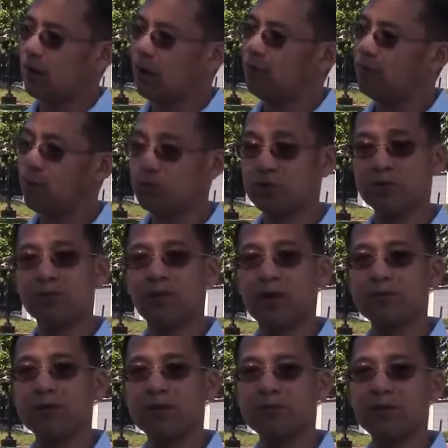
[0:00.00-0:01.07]
Fortune
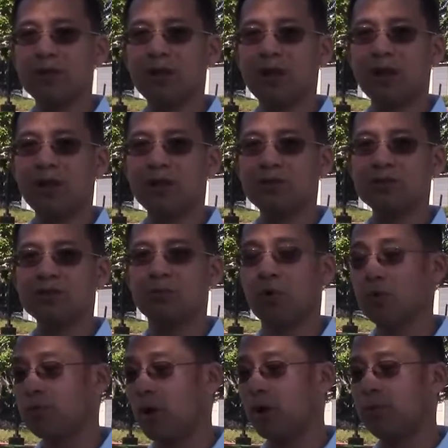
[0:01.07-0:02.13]
500 clients,
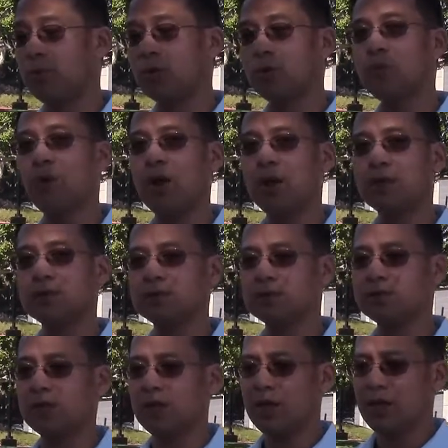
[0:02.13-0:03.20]
more popular brands,
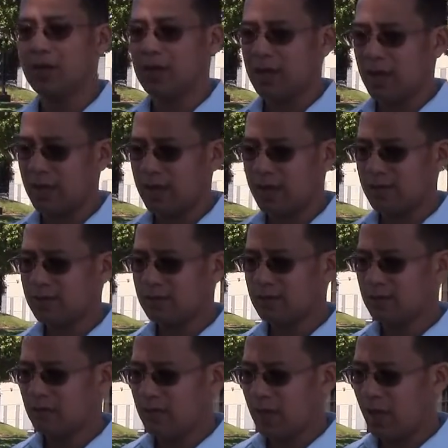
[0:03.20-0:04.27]
and
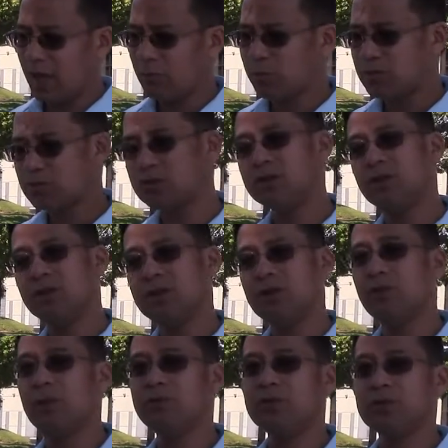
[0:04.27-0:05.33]
I was still a
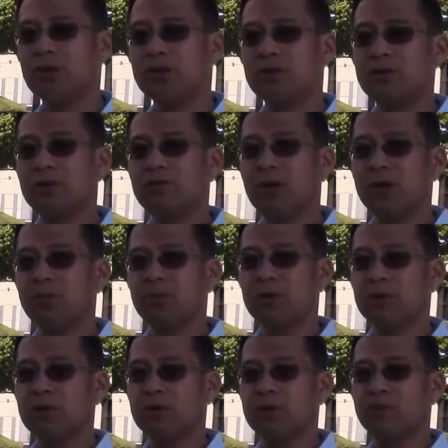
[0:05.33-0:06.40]
web designer and
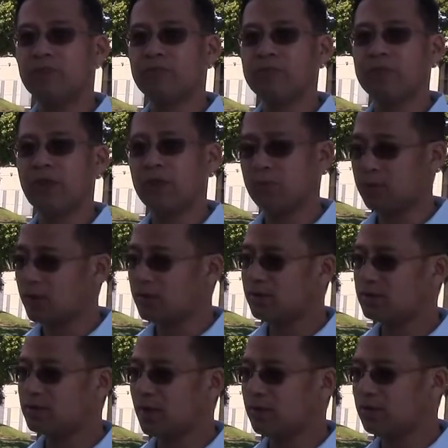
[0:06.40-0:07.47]
developer, and when I
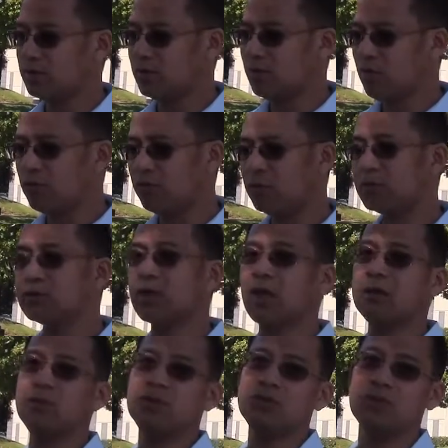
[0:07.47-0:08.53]
decided to go
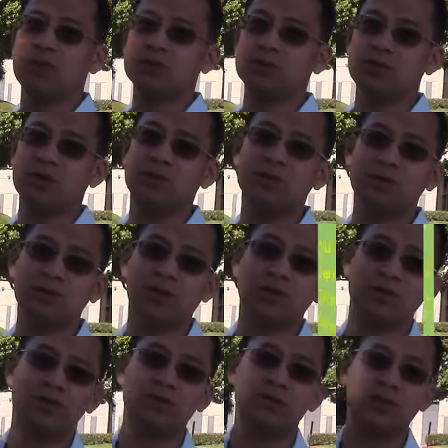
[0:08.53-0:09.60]
full-time into SEO in
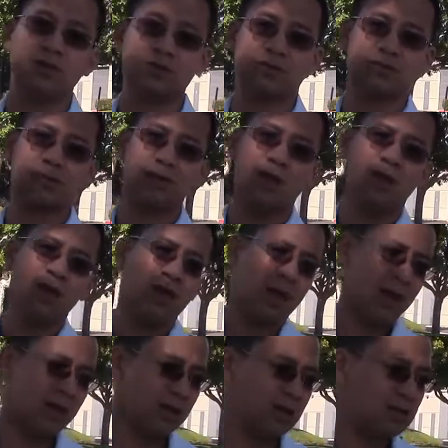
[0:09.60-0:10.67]
2006,
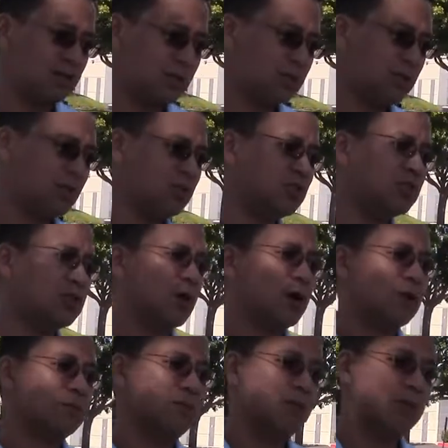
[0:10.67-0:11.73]
I accepted a
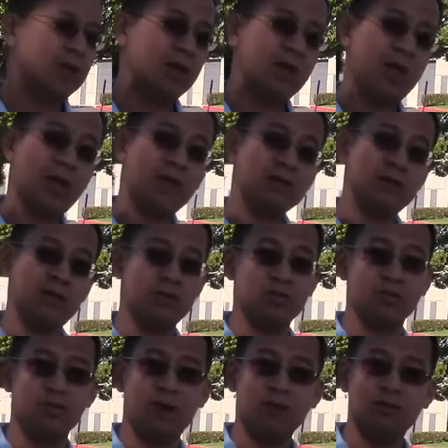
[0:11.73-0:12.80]
job at
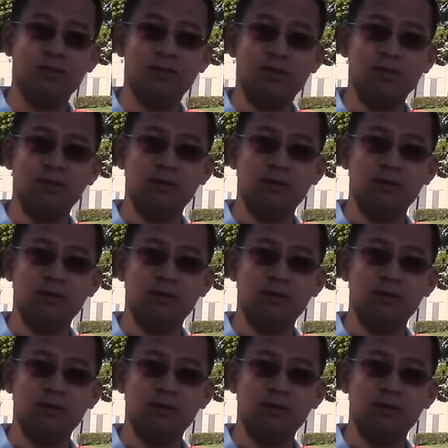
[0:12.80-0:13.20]
Interactivate,